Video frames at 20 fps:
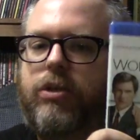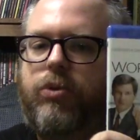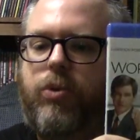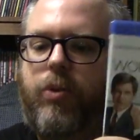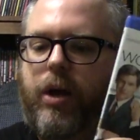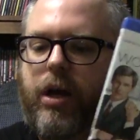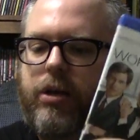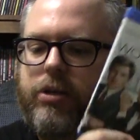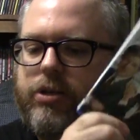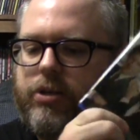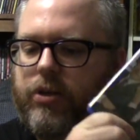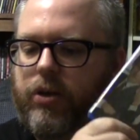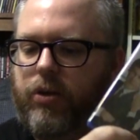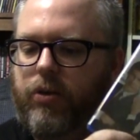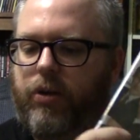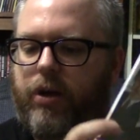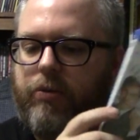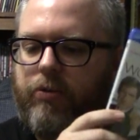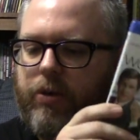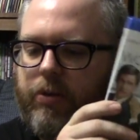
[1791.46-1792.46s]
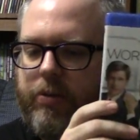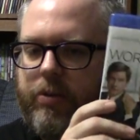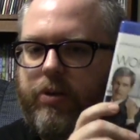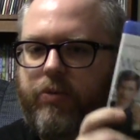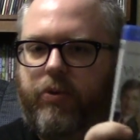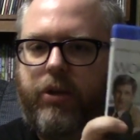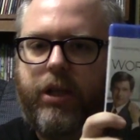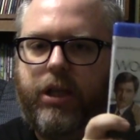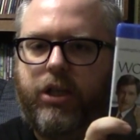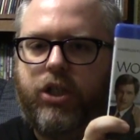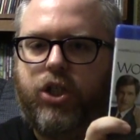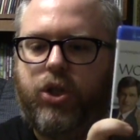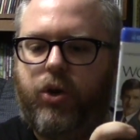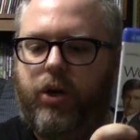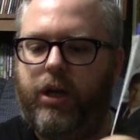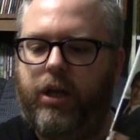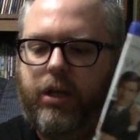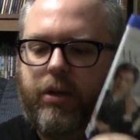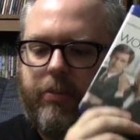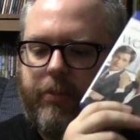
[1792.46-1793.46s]
this in a while, so I really, really
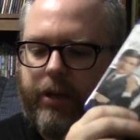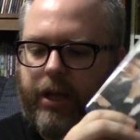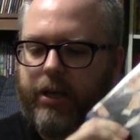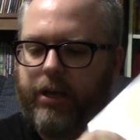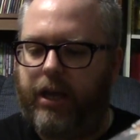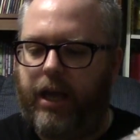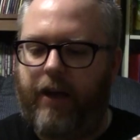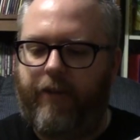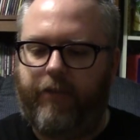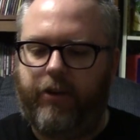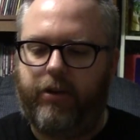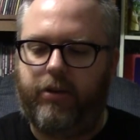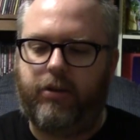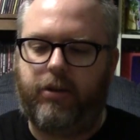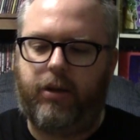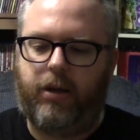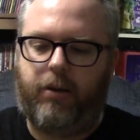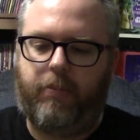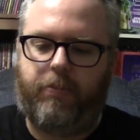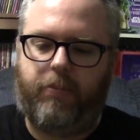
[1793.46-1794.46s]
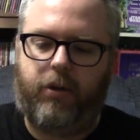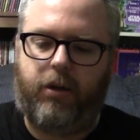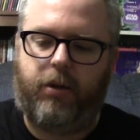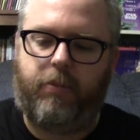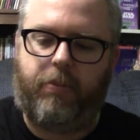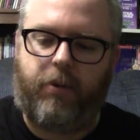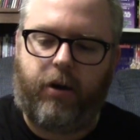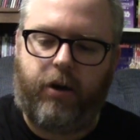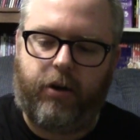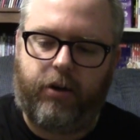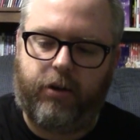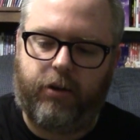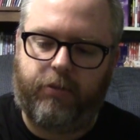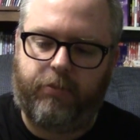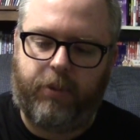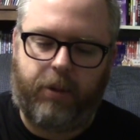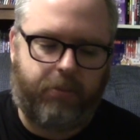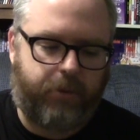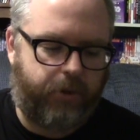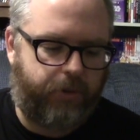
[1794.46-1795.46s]
enjoyed it. I'm glad to have it up a part
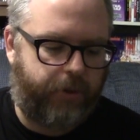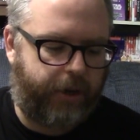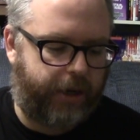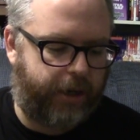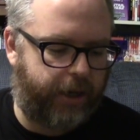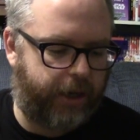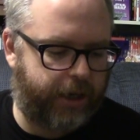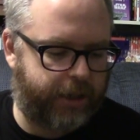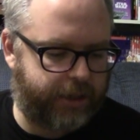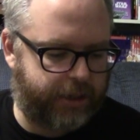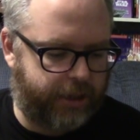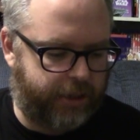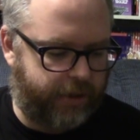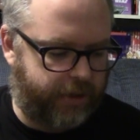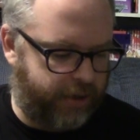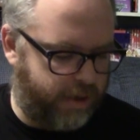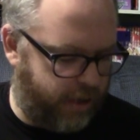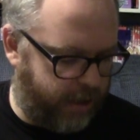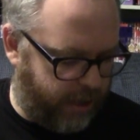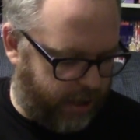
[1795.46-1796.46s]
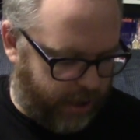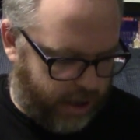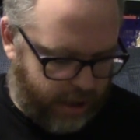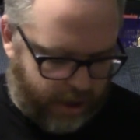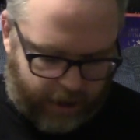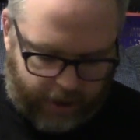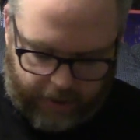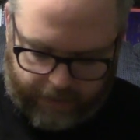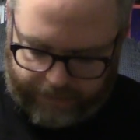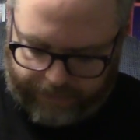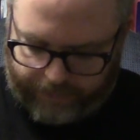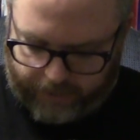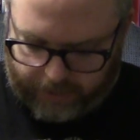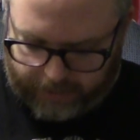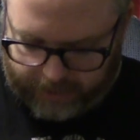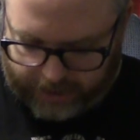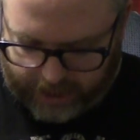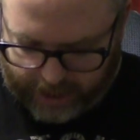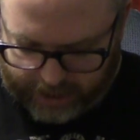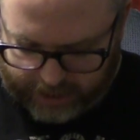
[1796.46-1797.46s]
of my Blu-ray collection. Uh,
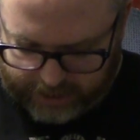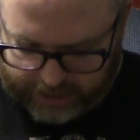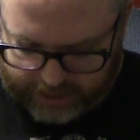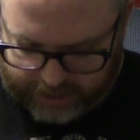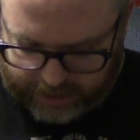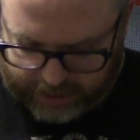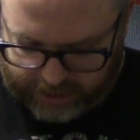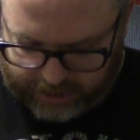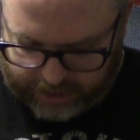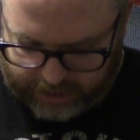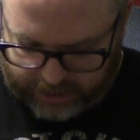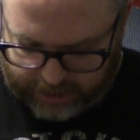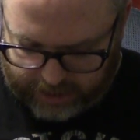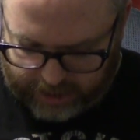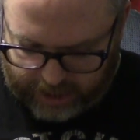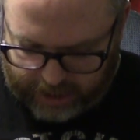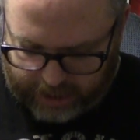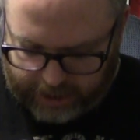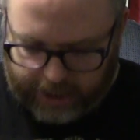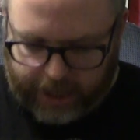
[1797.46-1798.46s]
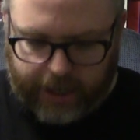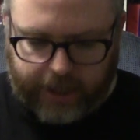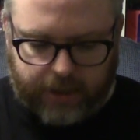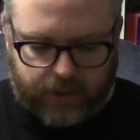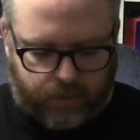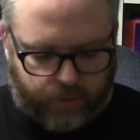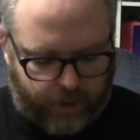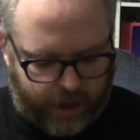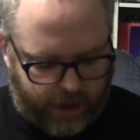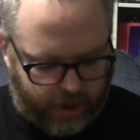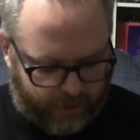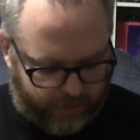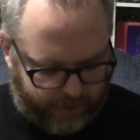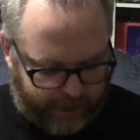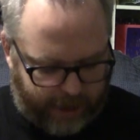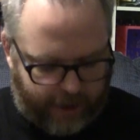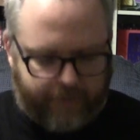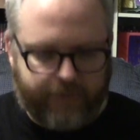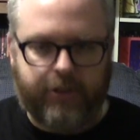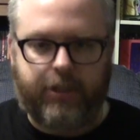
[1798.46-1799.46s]
from nineteen eighty-eight as well,
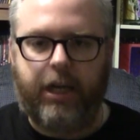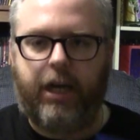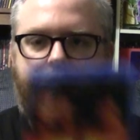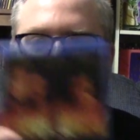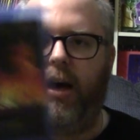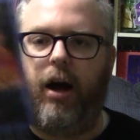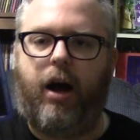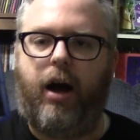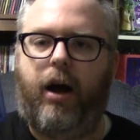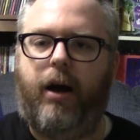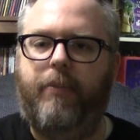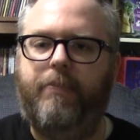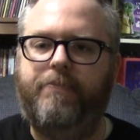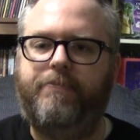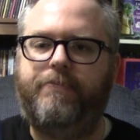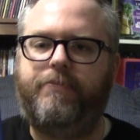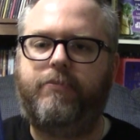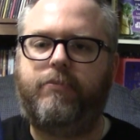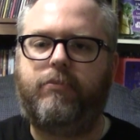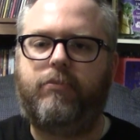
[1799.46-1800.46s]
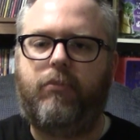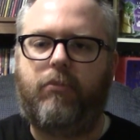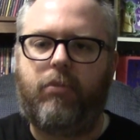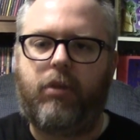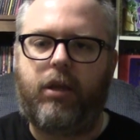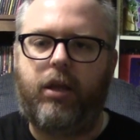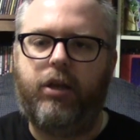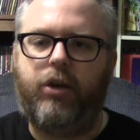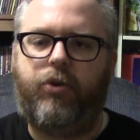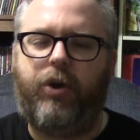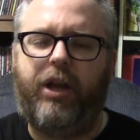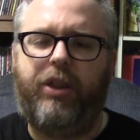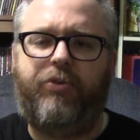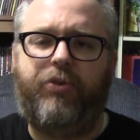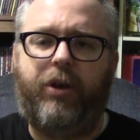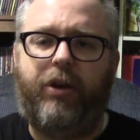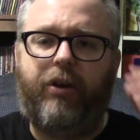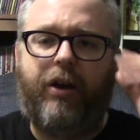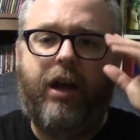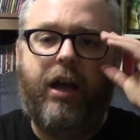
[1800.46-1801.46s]
we have Dead Calm, a great
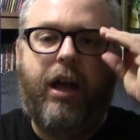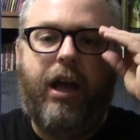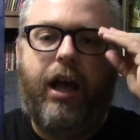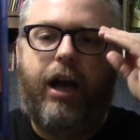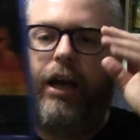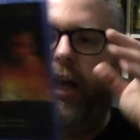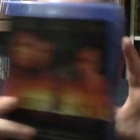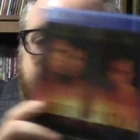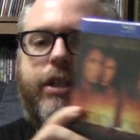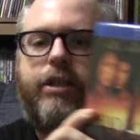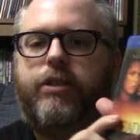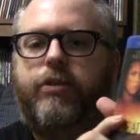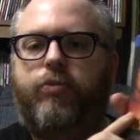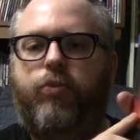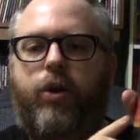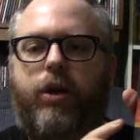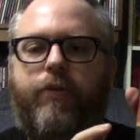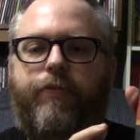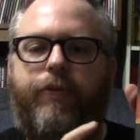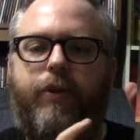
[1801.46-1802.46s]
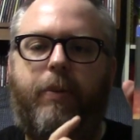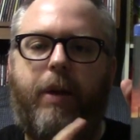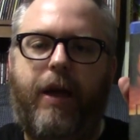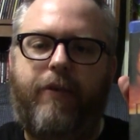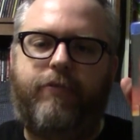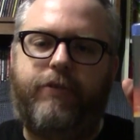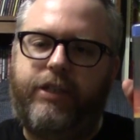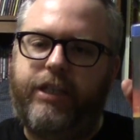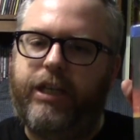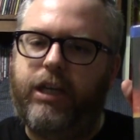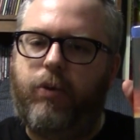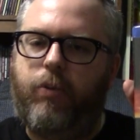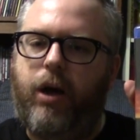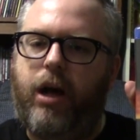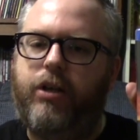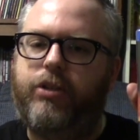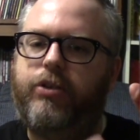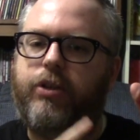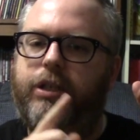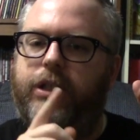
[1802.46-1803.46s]
thriller. Again, this is one film I haven't seen in a
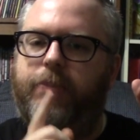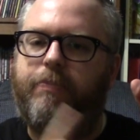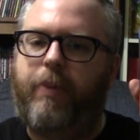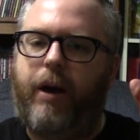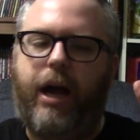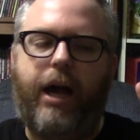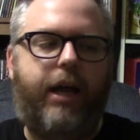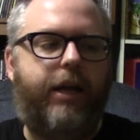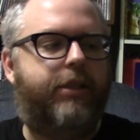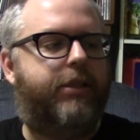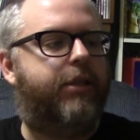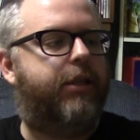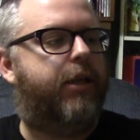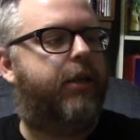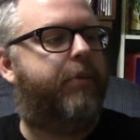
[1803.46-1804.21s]
while, so I did buy it